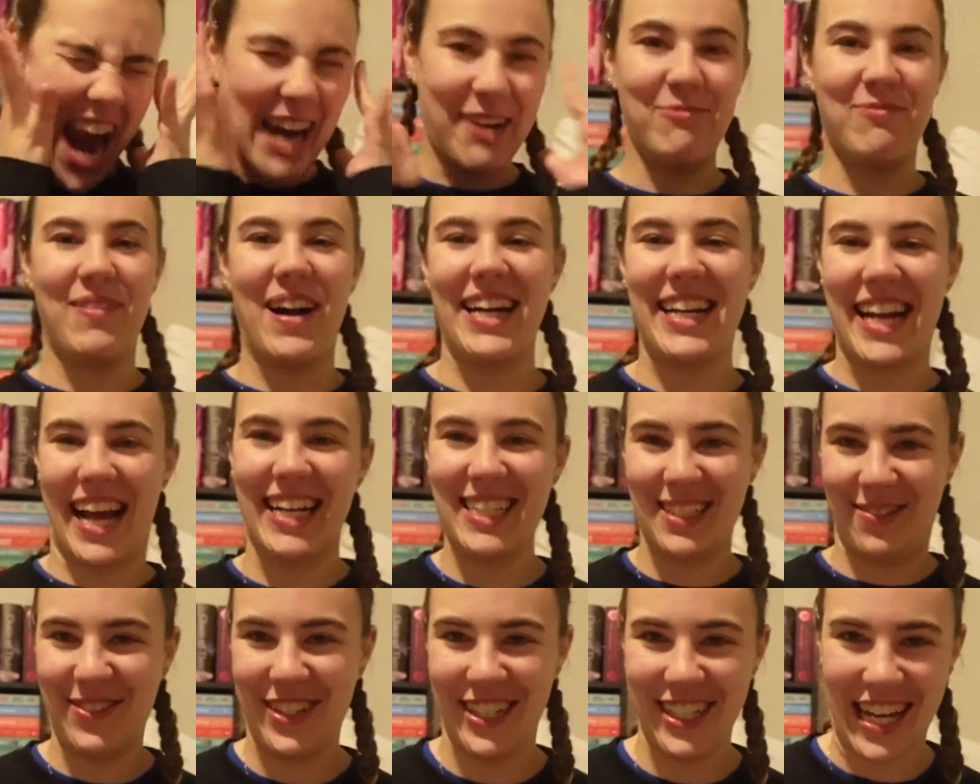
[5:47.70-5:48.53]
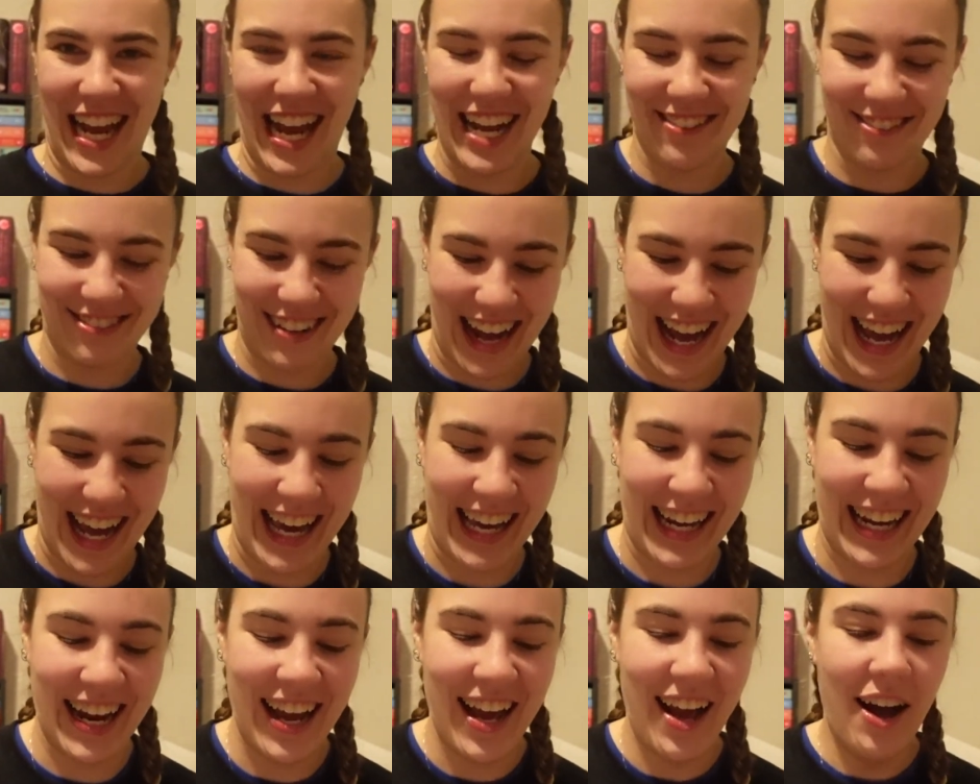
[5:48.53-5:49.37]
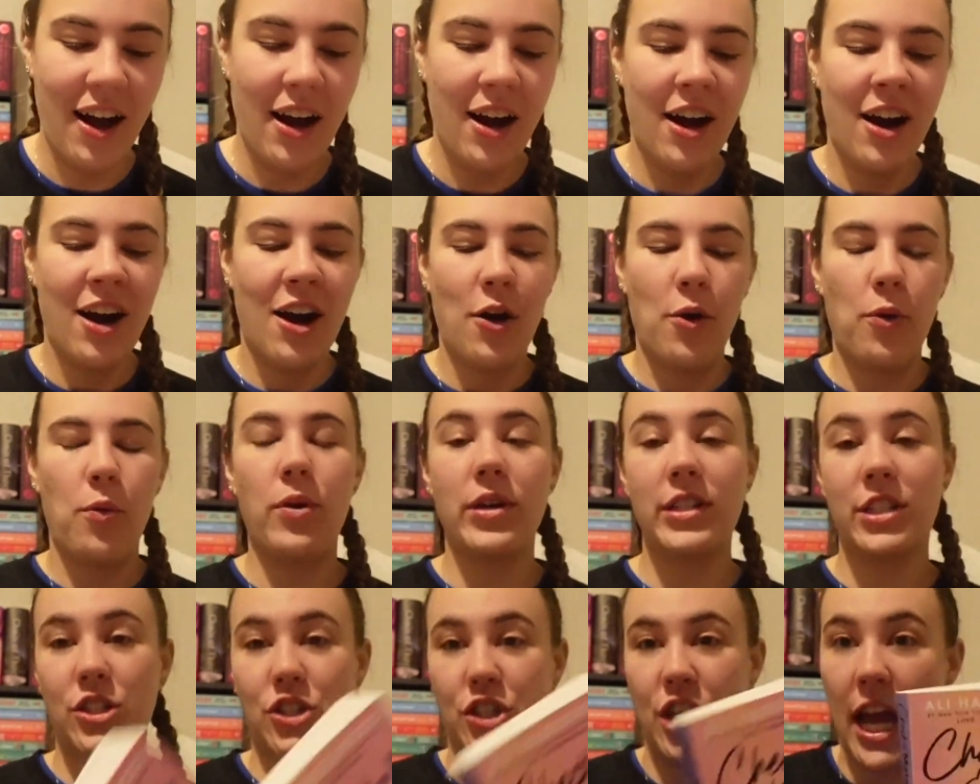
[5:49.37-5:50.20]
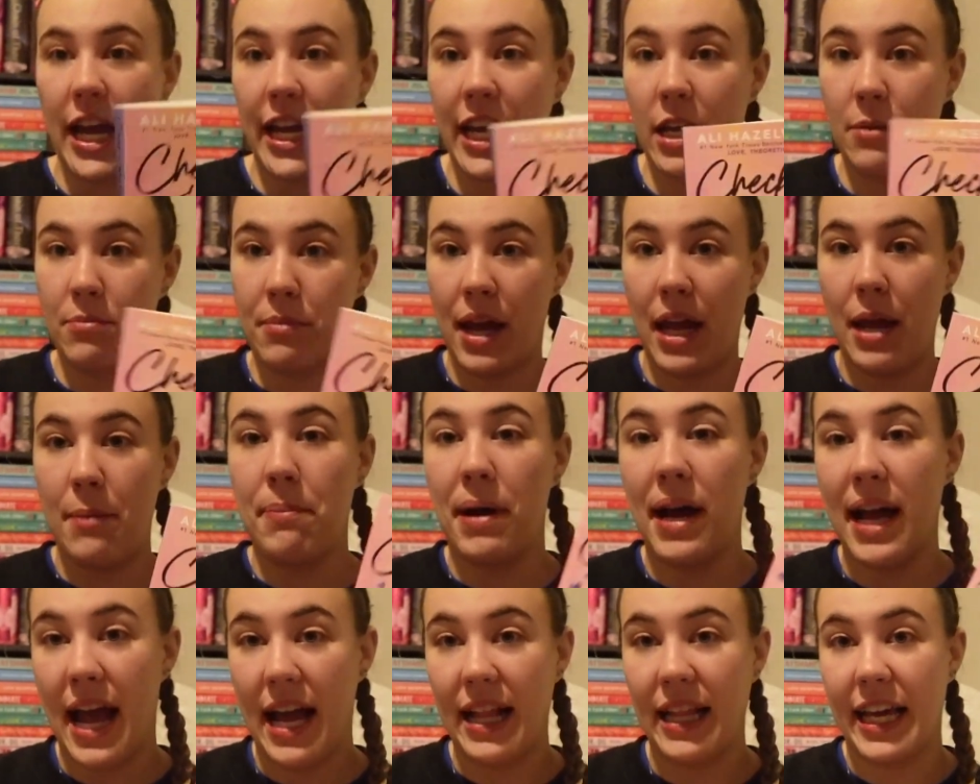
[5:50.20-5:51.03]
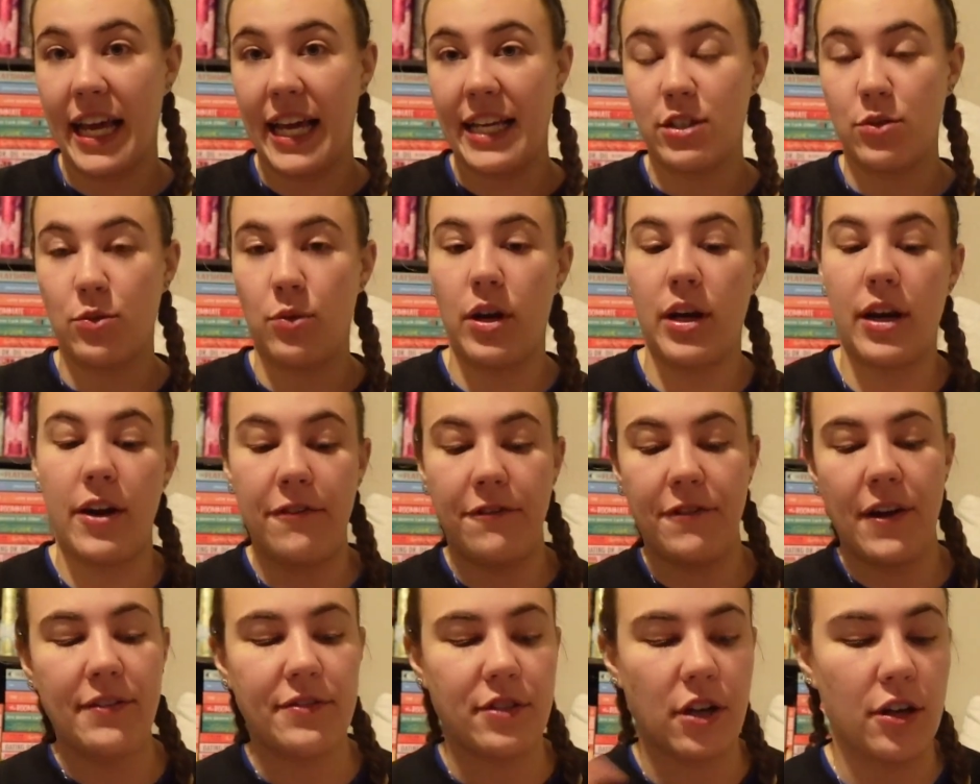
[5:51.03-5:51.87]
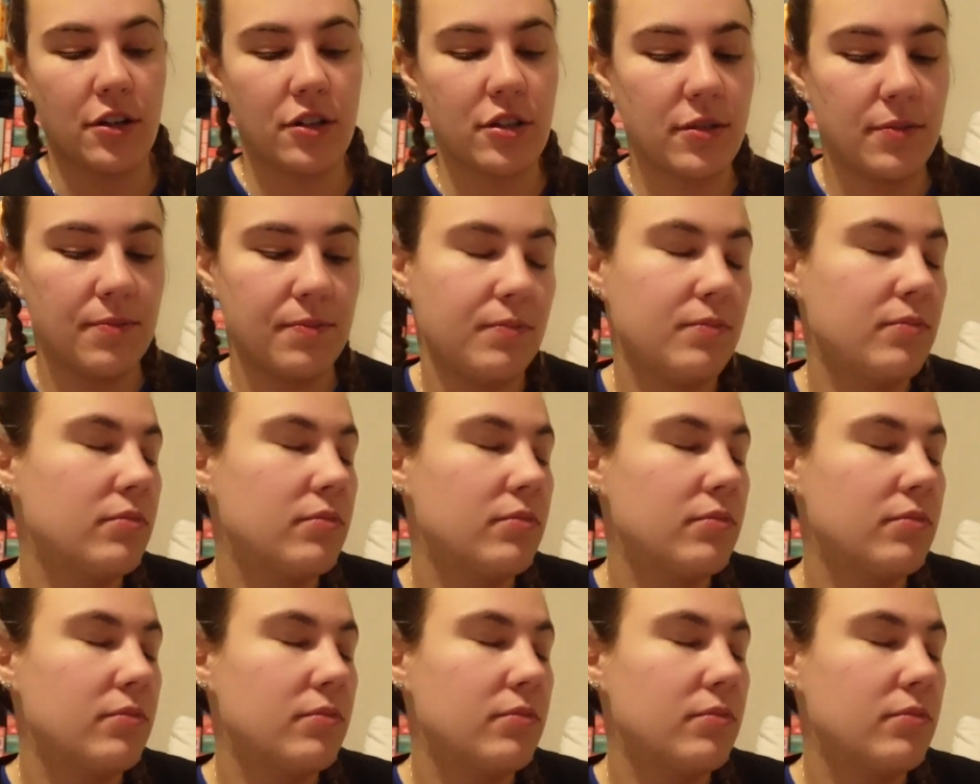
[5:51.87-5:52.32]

My next book I read was Check and Mate by Ellie Hazelwood. 5 stars.